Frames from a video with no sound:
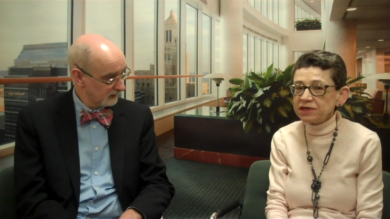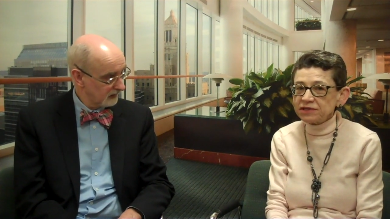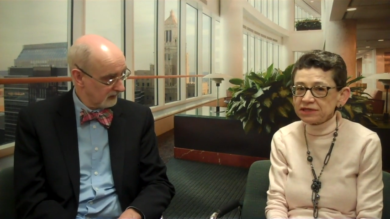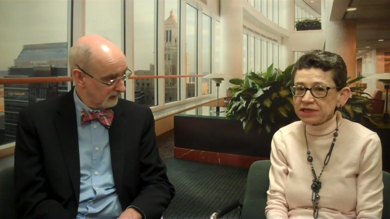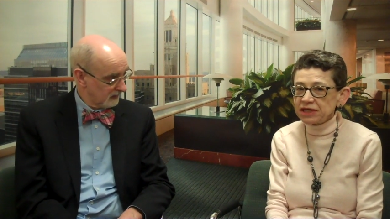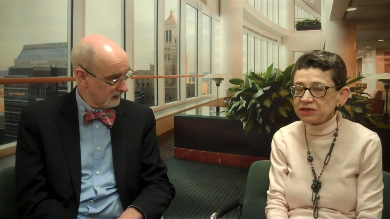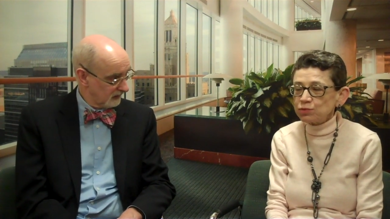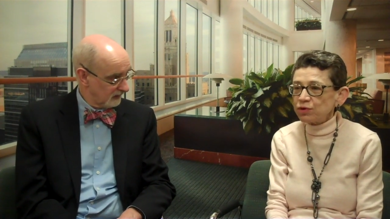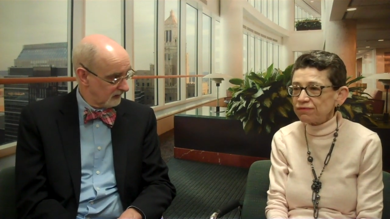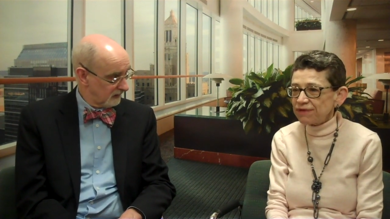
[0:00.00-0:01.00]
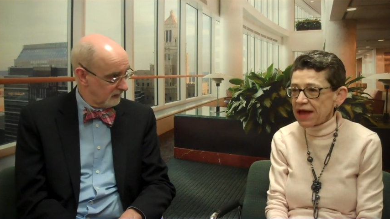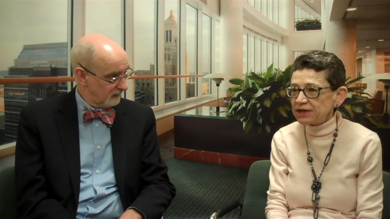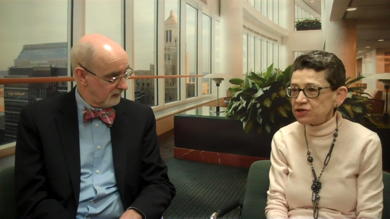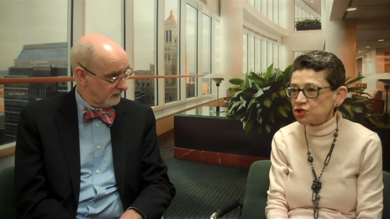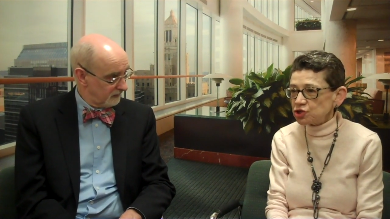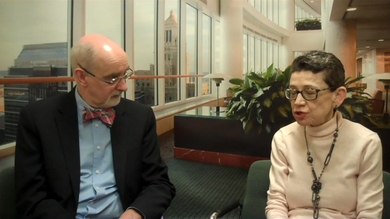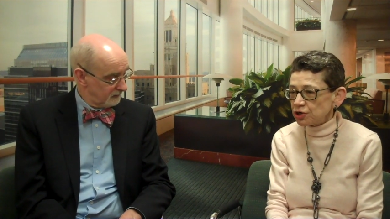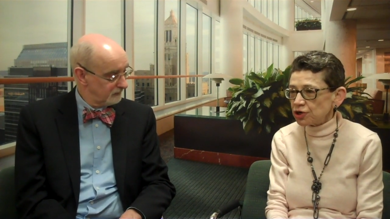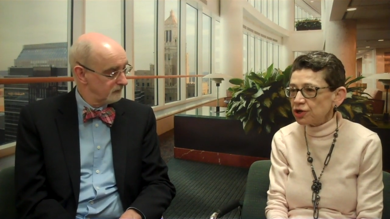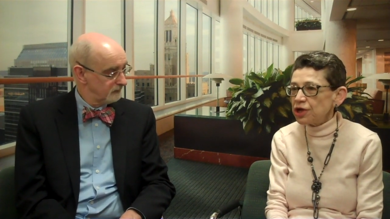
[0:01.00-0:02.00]
Speaker 1: because it takes more fat and
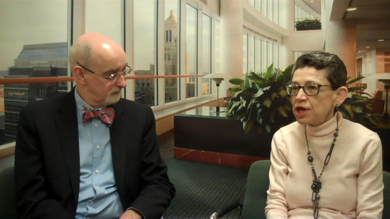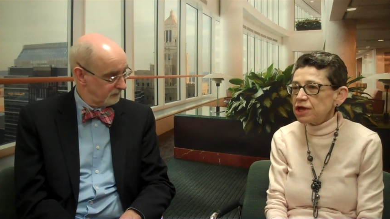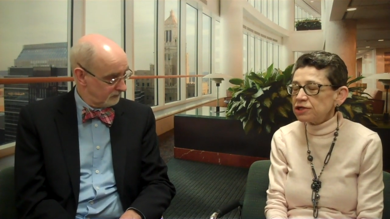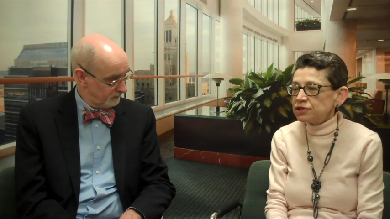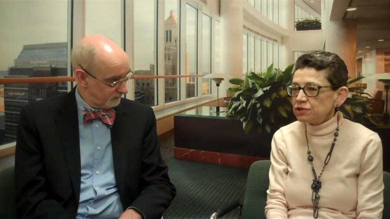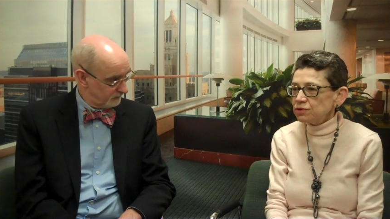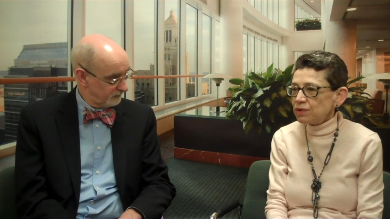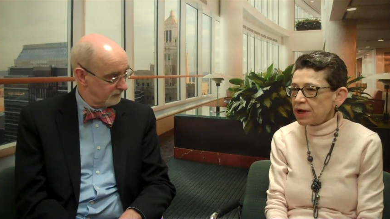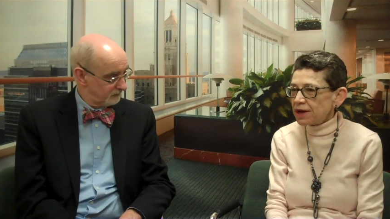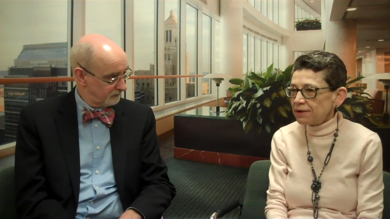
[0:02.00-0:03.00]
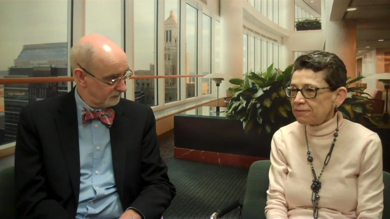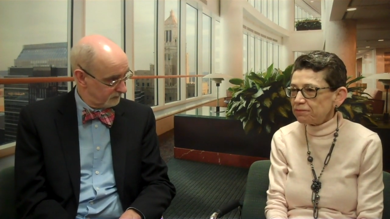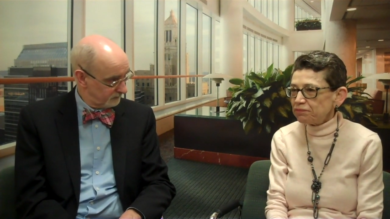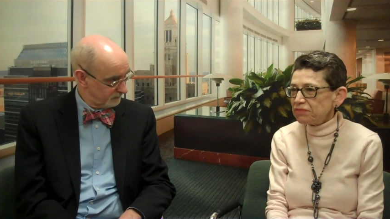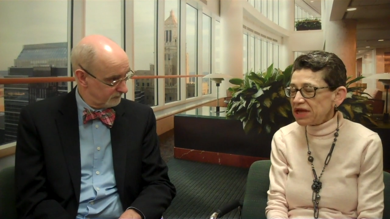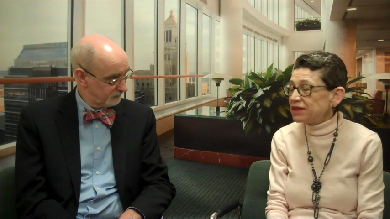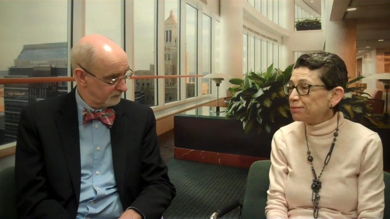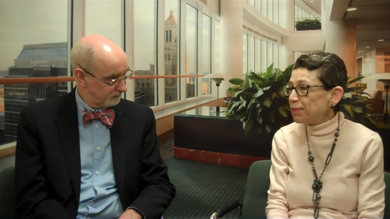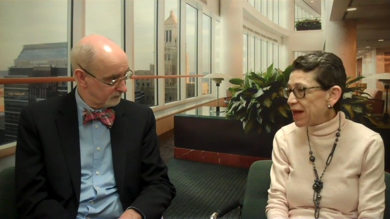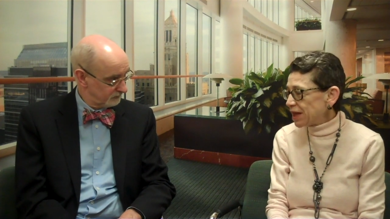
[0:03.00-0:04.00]
sugar to um, make them
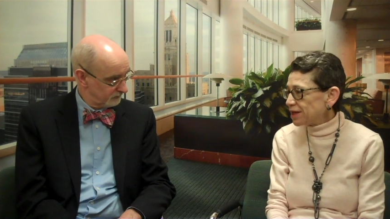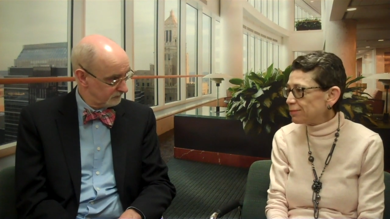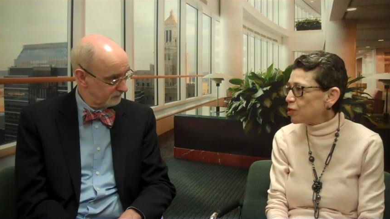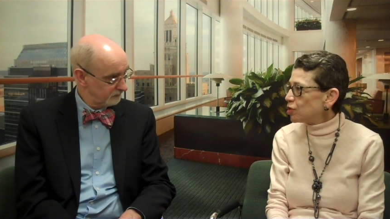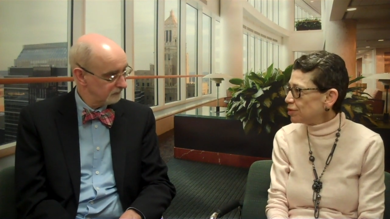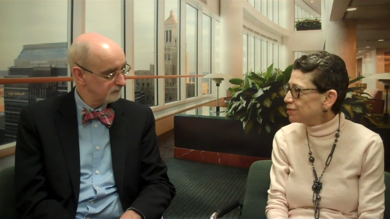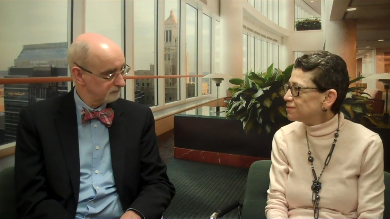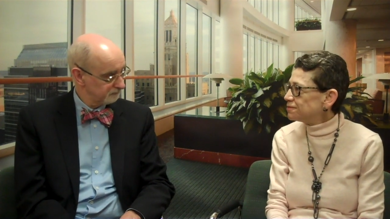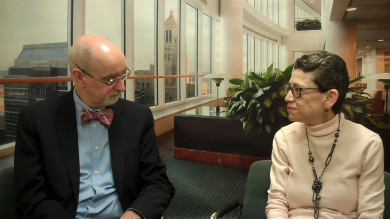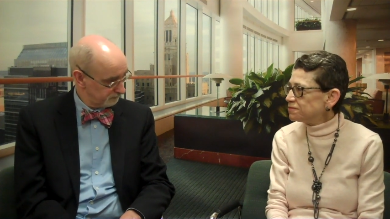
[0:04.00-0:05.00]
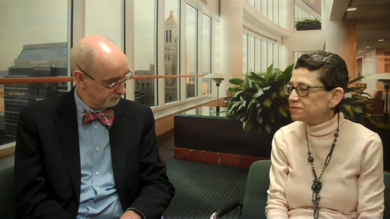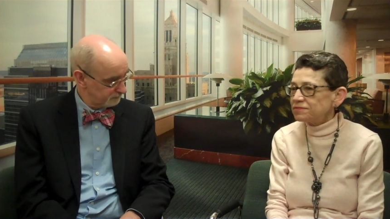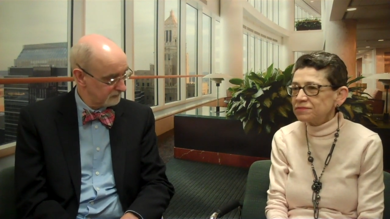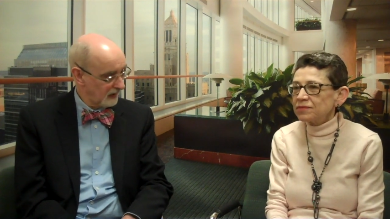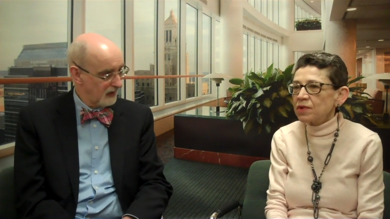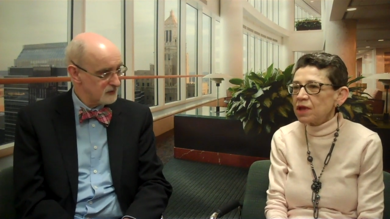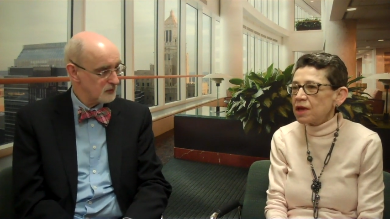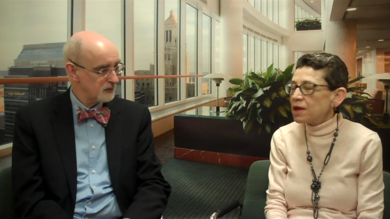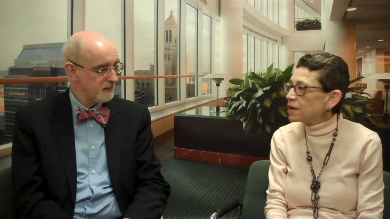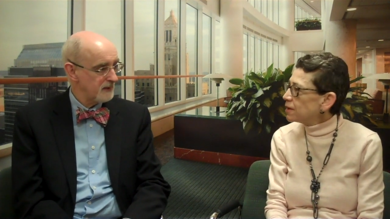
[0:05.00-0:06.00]
palatable.
Speaker 2: So
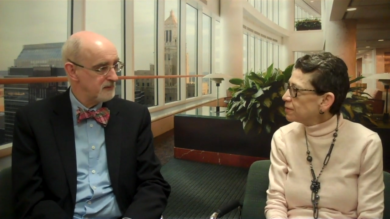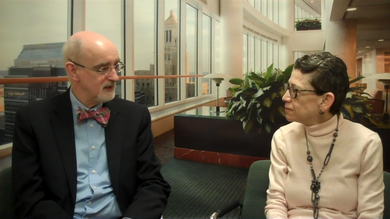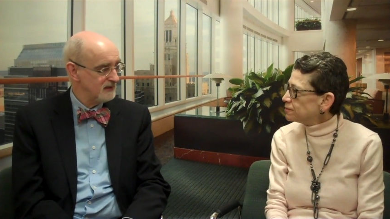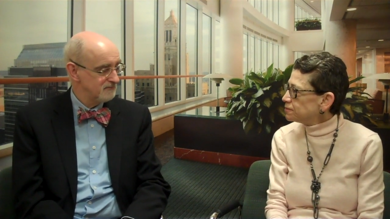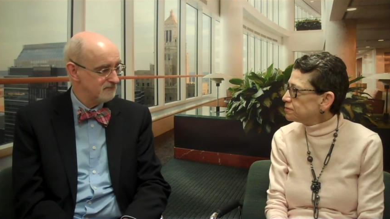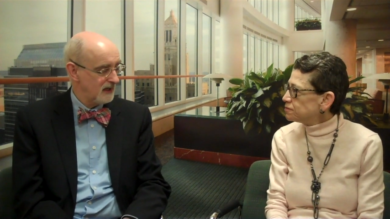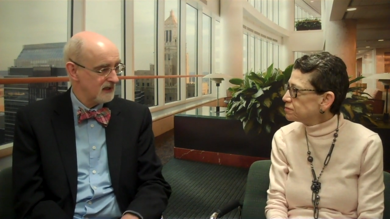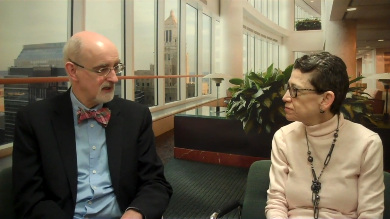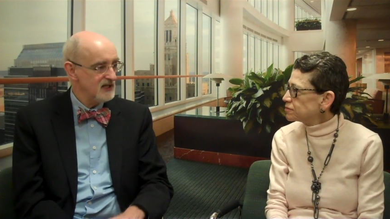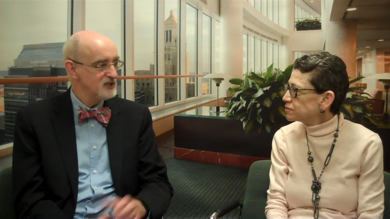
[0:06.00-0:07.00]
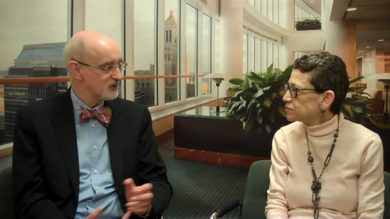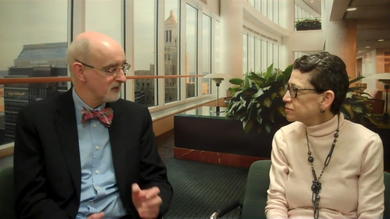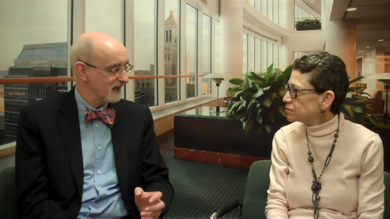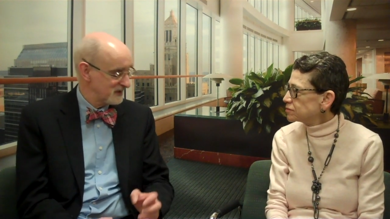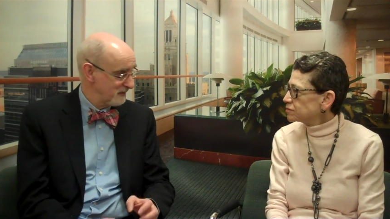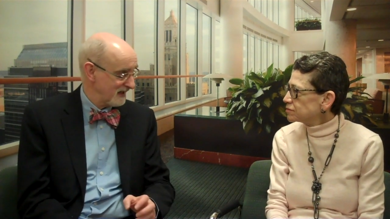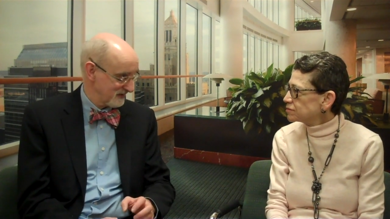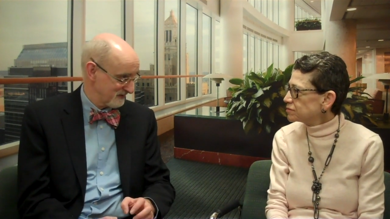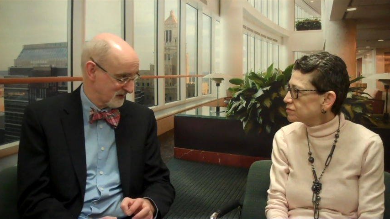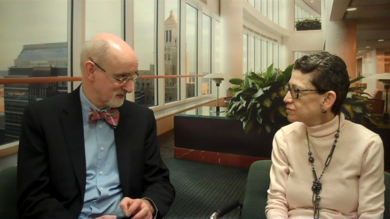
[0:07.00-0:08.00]
there might be uh, indirect
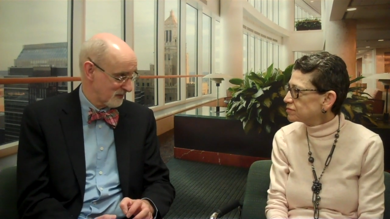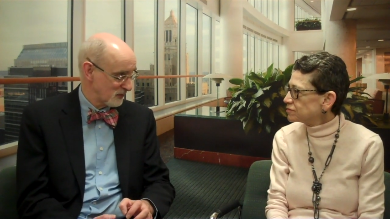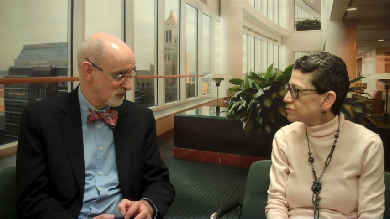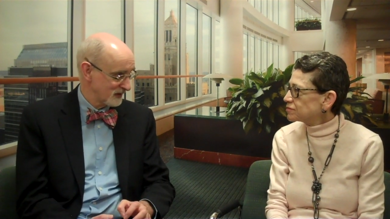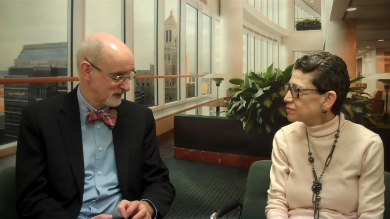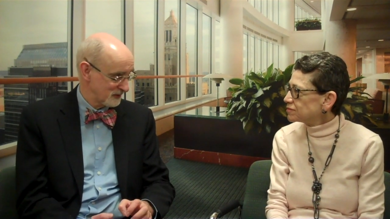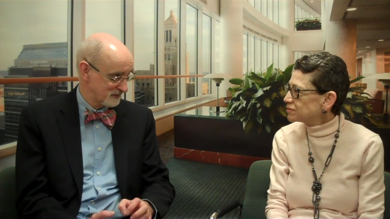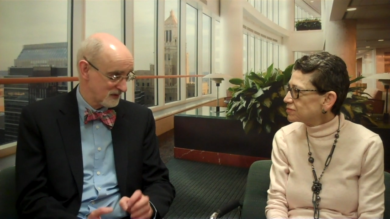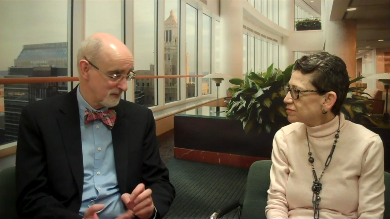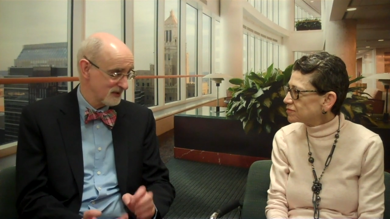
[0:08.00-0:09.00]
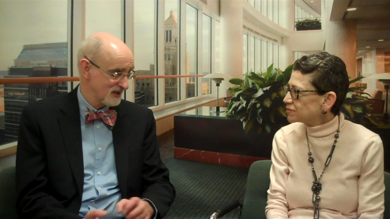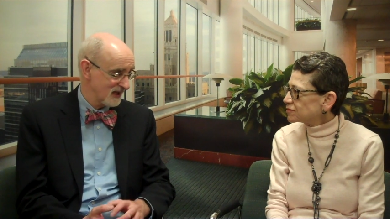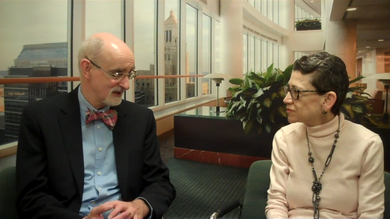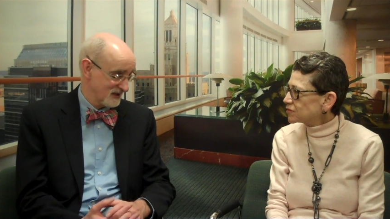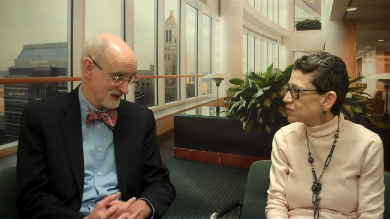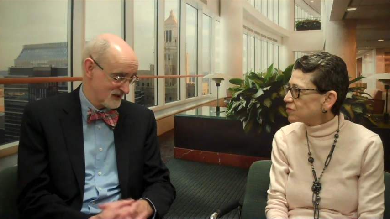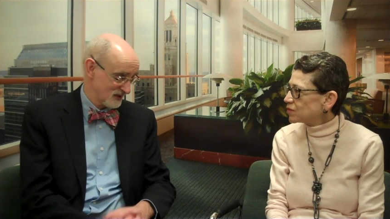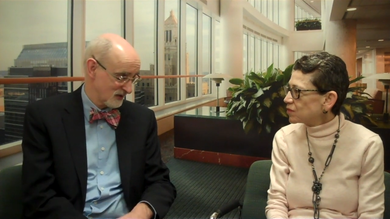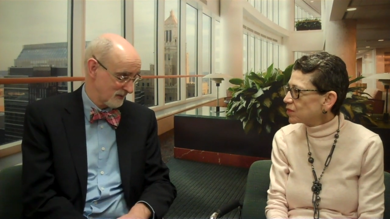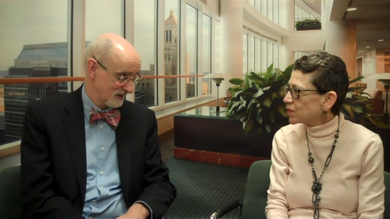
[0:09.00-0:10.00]
benefits from going gluten-free, but not
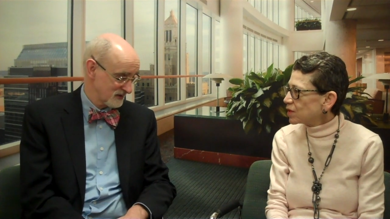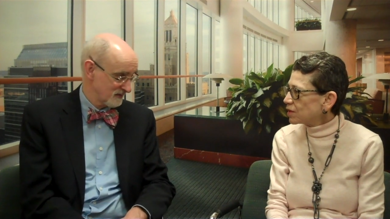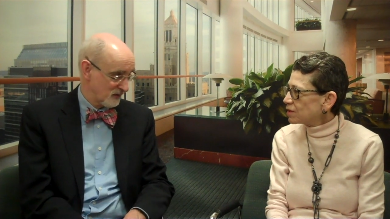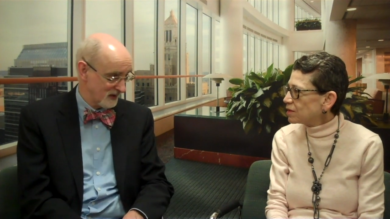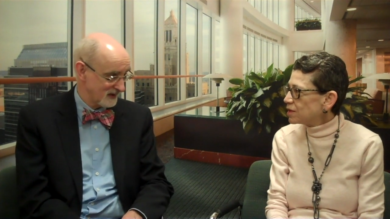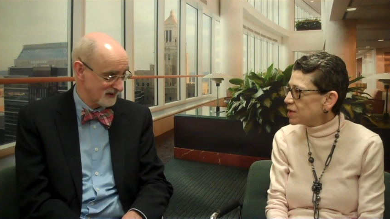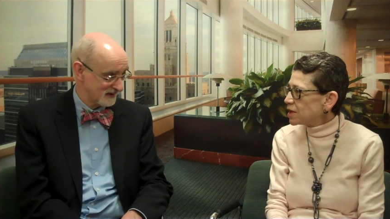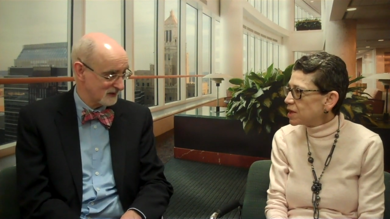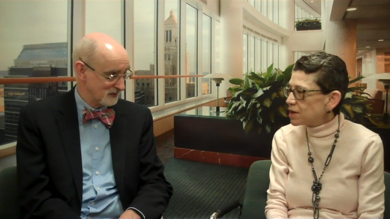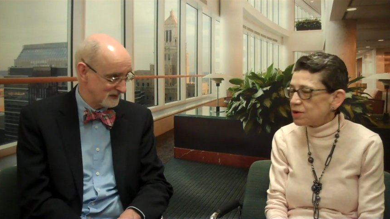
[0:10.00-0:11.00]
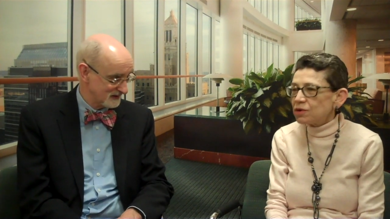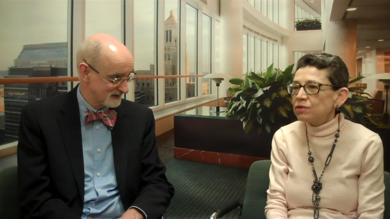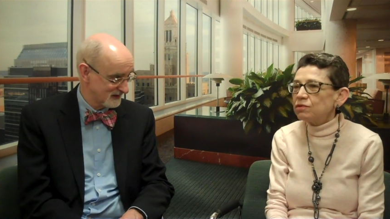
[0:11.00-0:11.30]
necessarily because avoiding the gluten.